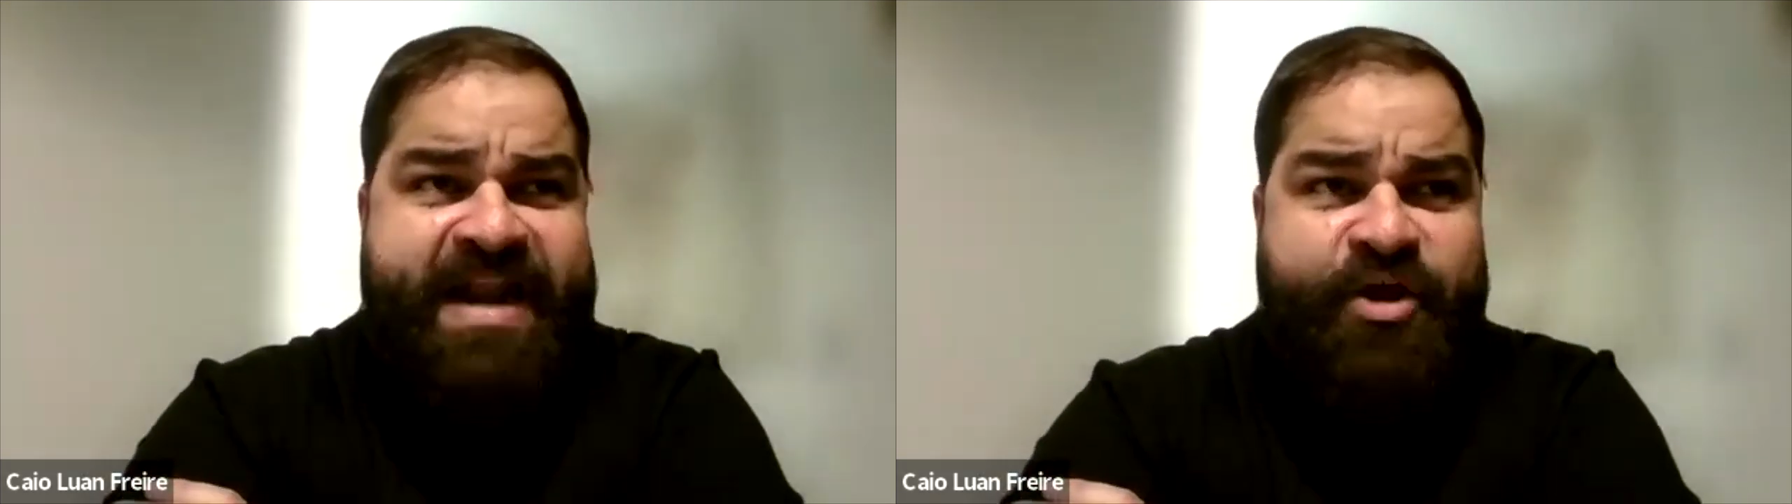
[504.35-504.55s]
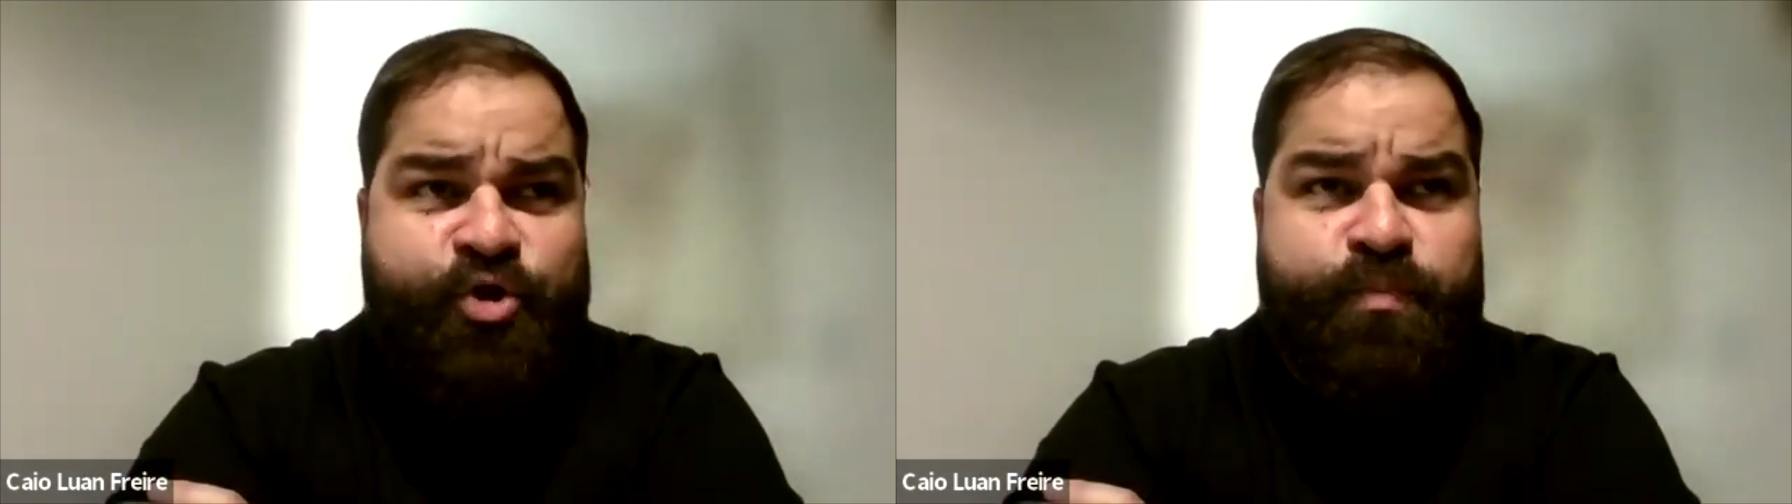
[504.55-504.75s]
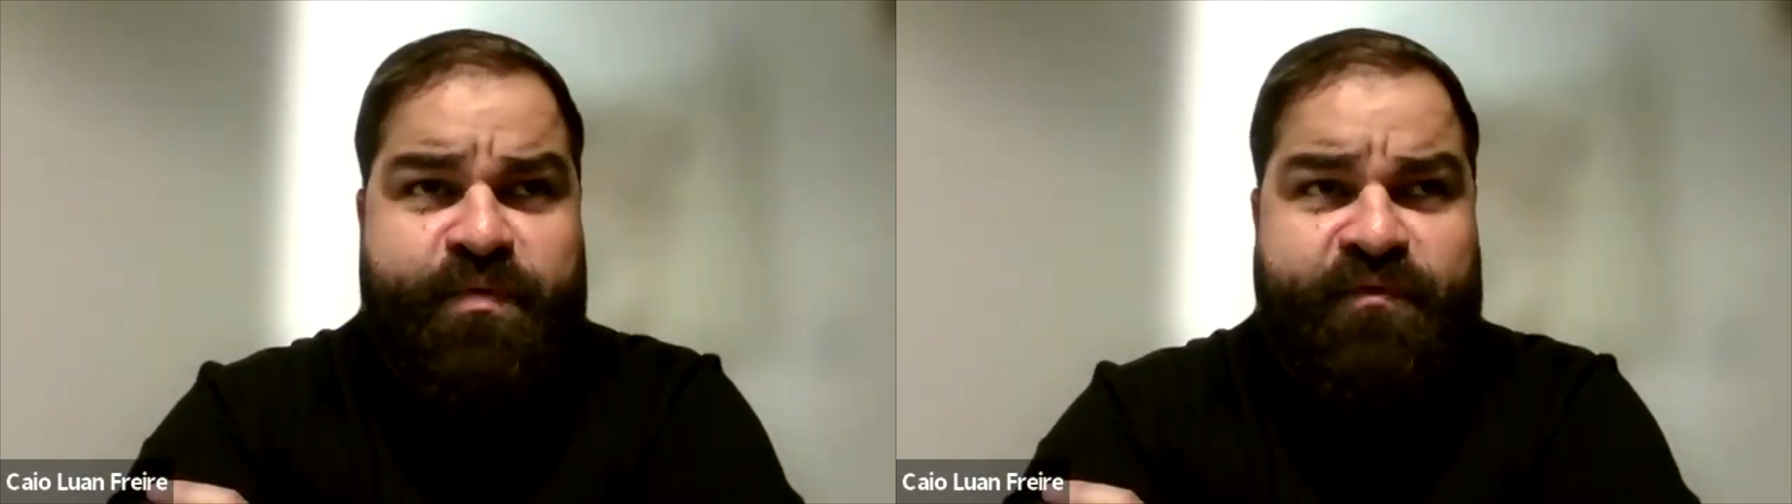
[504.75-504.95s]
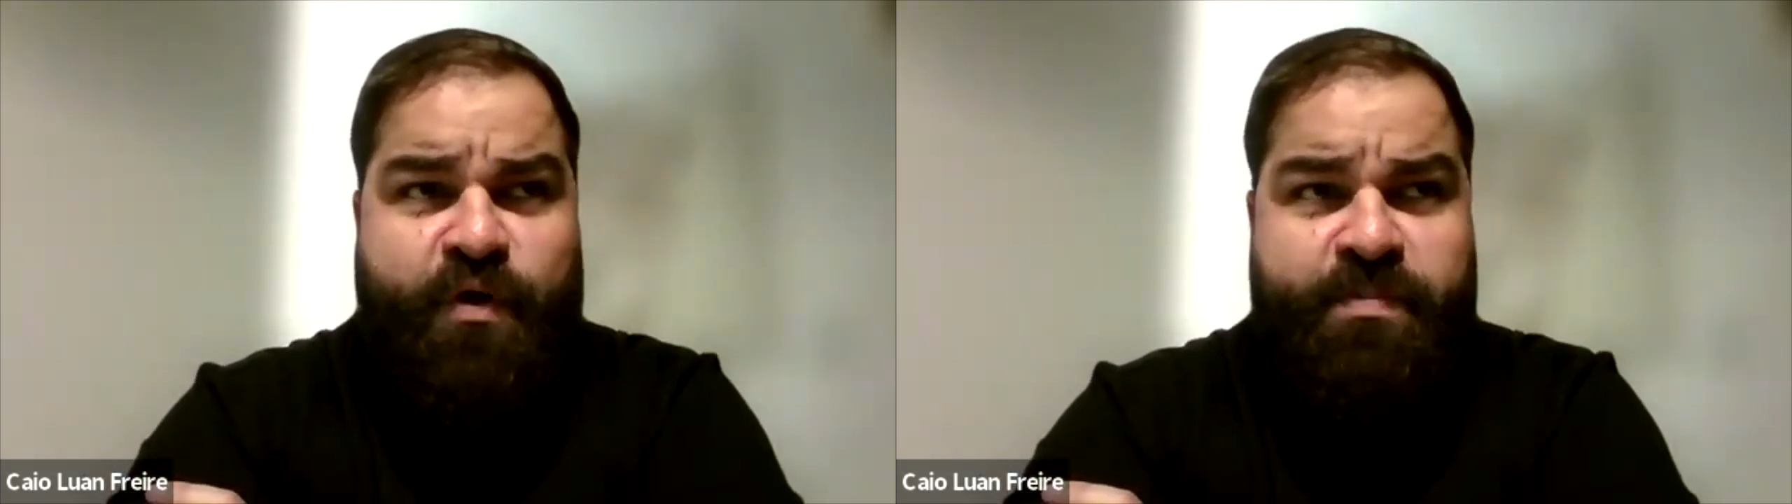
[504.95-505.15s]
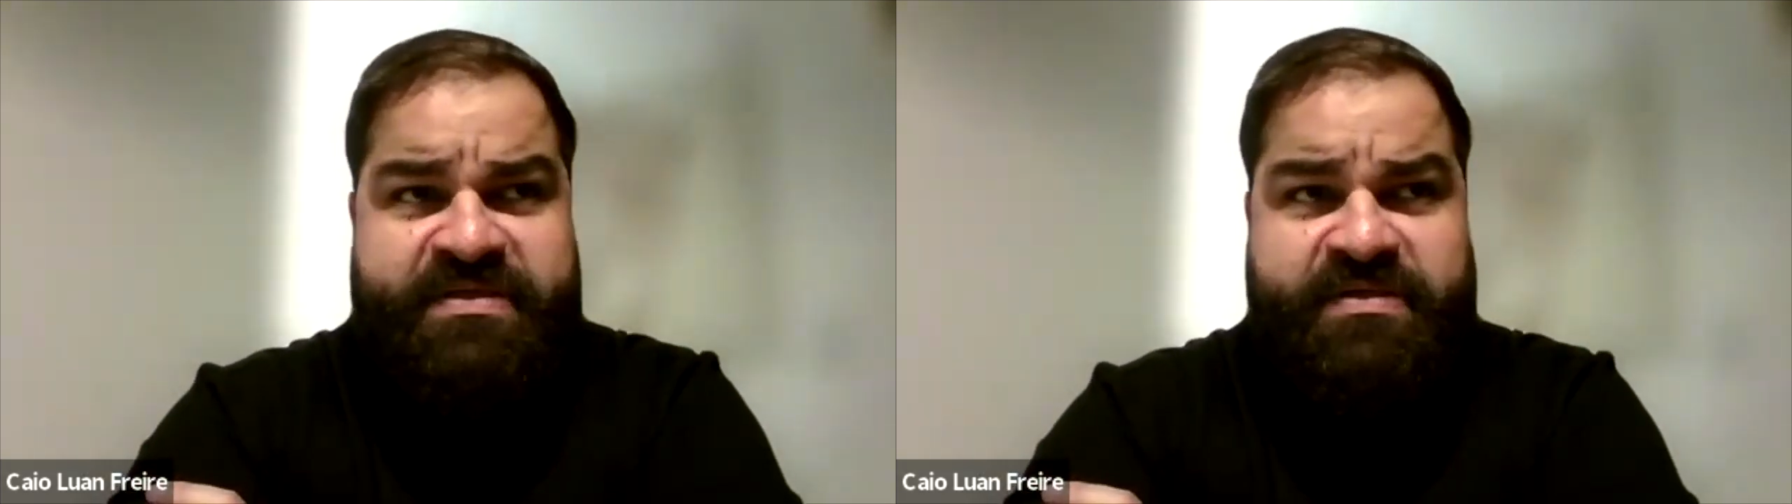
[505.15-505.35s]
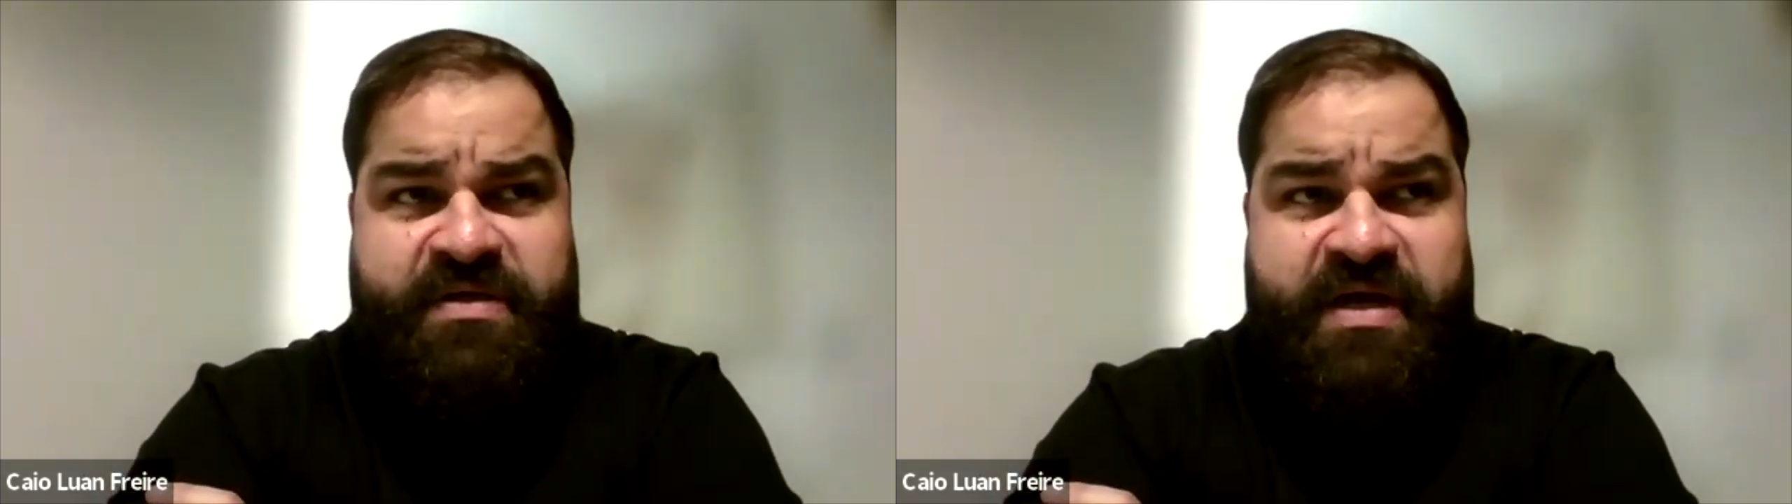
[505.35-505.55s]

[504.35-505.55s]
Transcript: a good performance